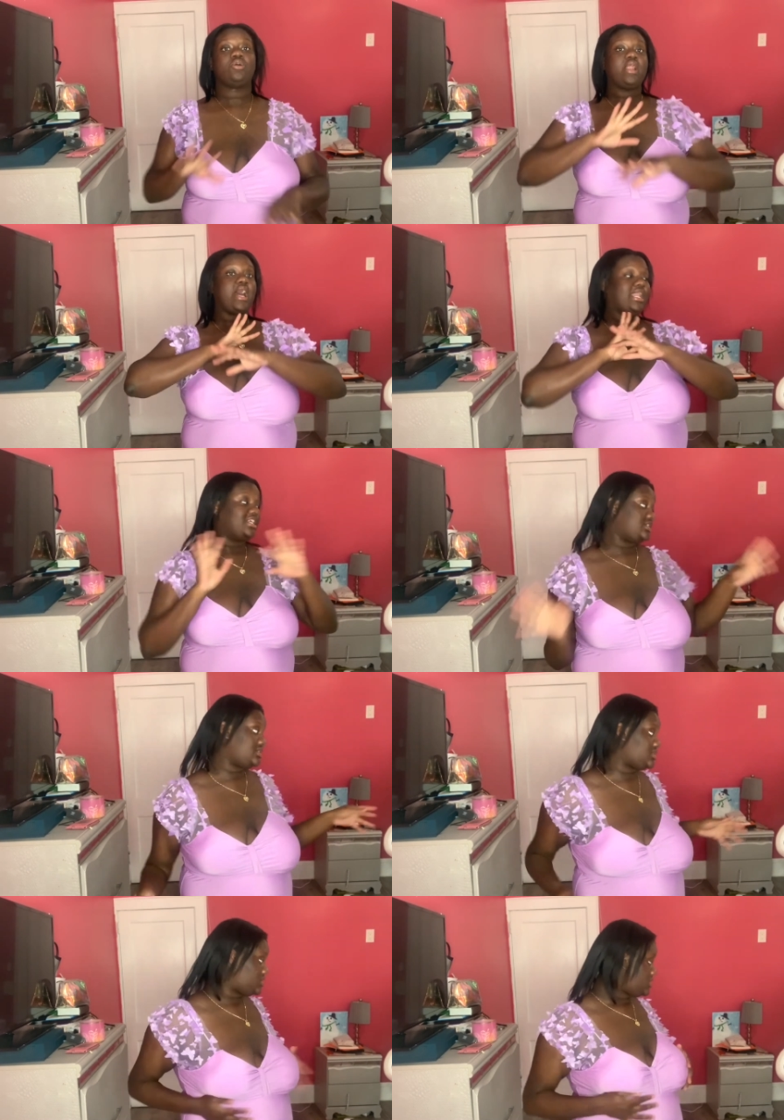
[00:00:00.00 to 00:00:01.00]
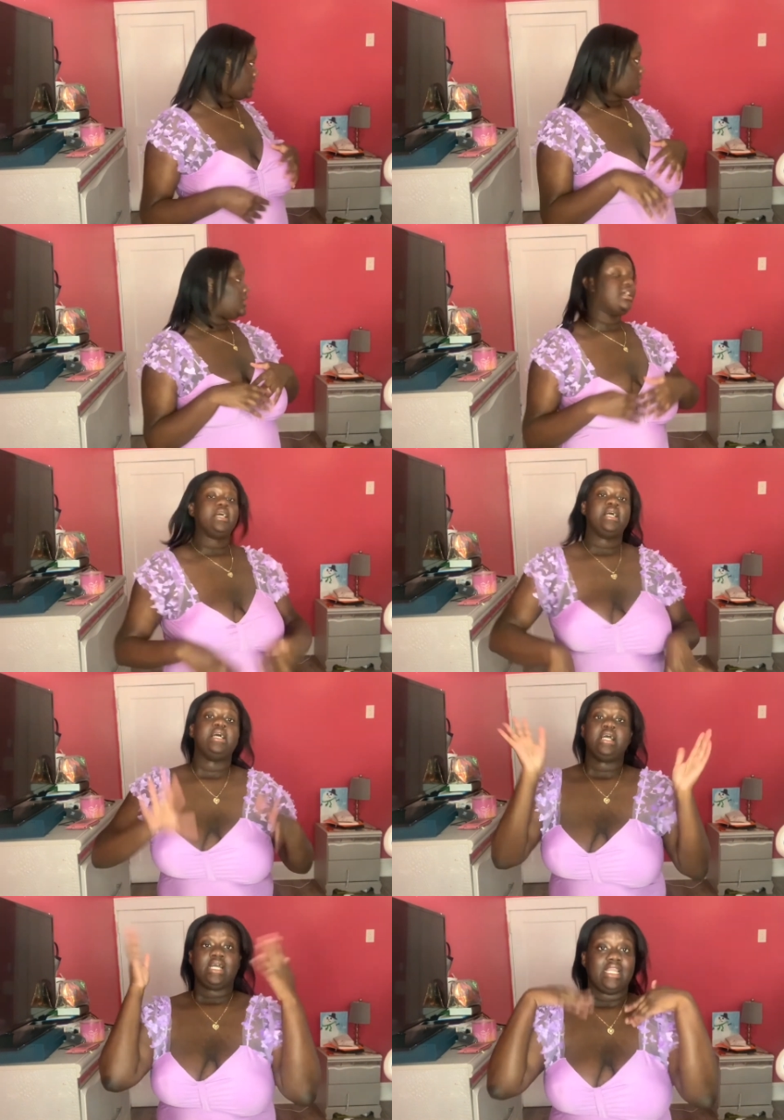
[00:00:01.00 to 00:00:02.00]
now let's just
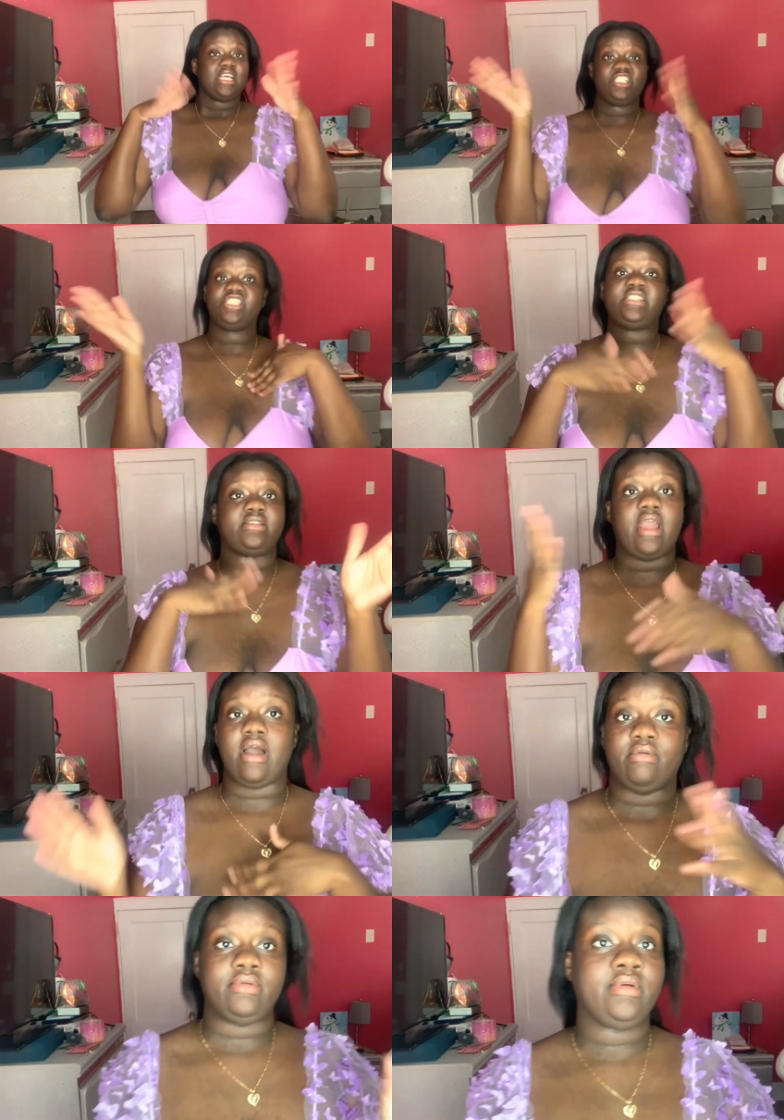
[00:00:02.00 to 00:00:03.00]
let's just sit down.